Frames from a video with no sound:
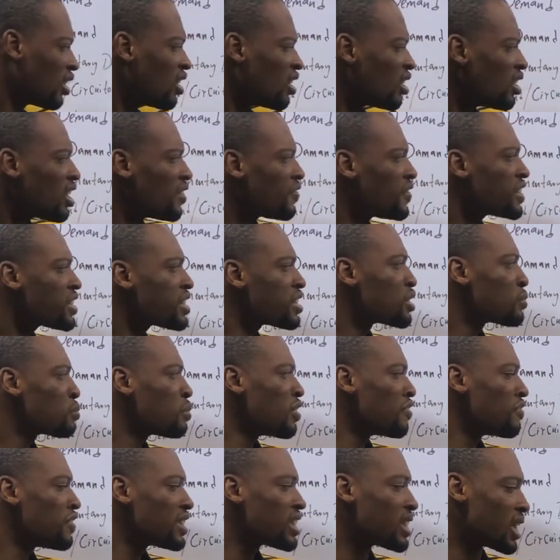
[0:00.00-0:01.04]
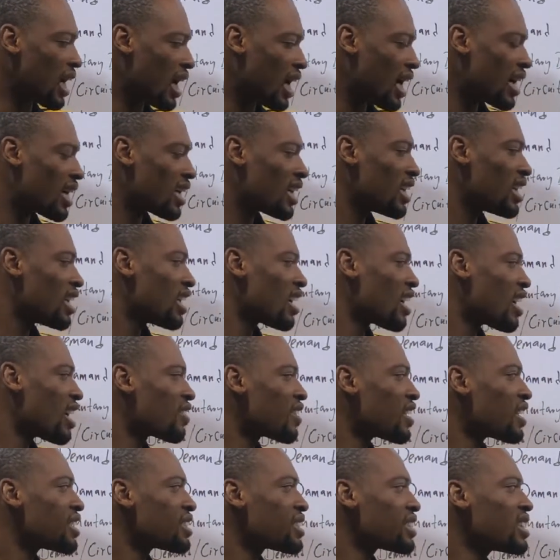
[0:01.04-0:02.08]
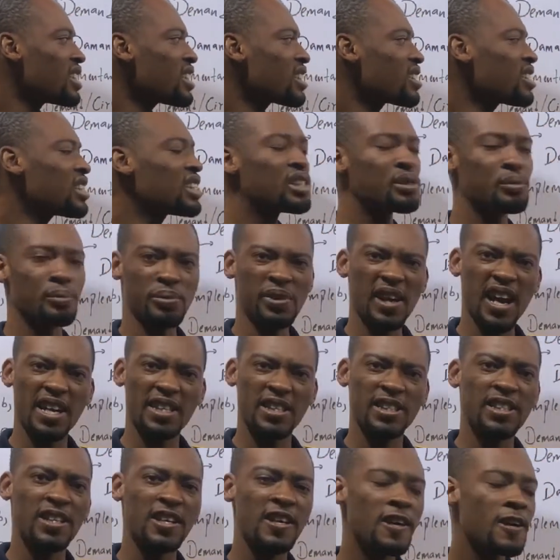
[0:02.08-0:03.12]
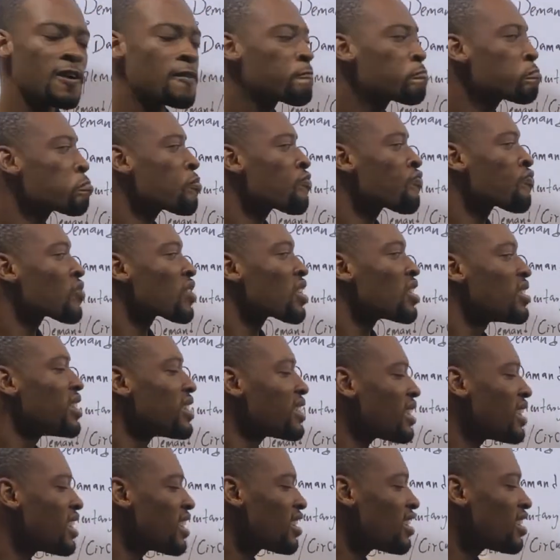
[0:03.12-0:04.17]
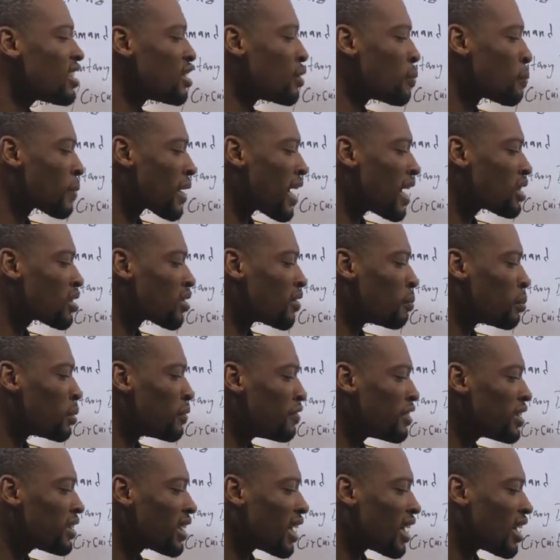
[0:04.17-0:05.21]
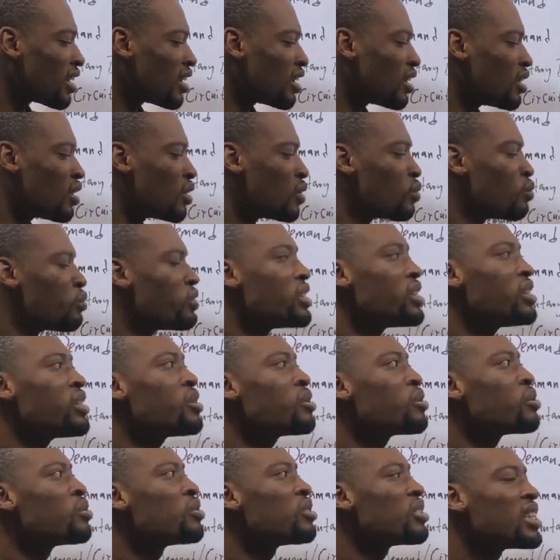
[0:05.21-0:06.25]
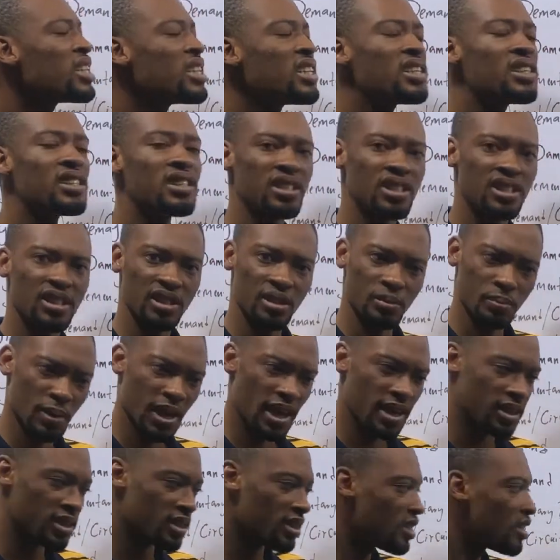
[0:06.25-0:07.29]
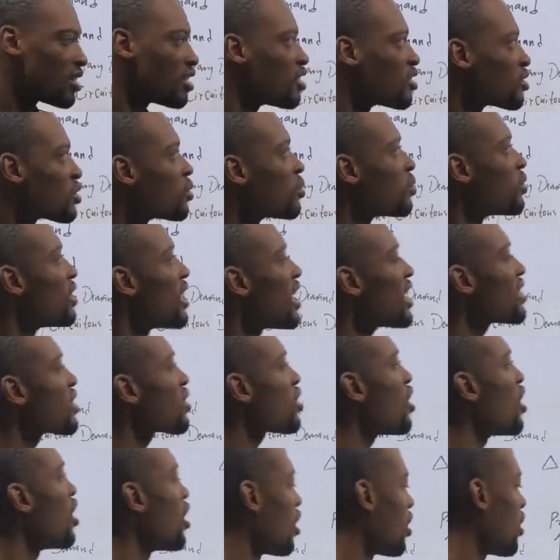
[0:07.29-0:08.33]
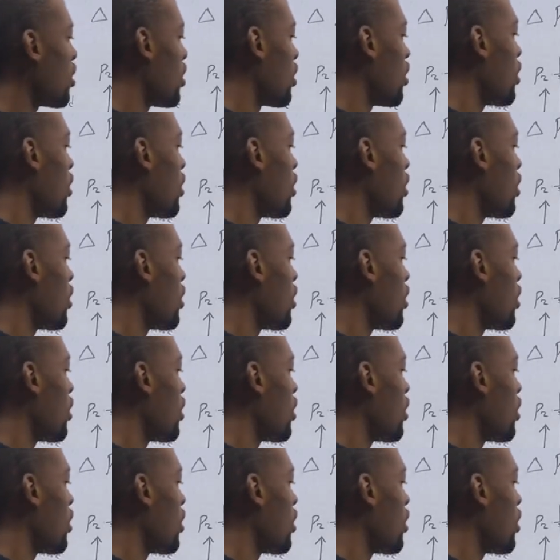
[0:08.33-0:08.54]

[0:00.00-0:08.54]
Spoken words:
If this is Bonvita and there is increase in price here, this increase in price of Bonvita will lead to change in demand. So let's call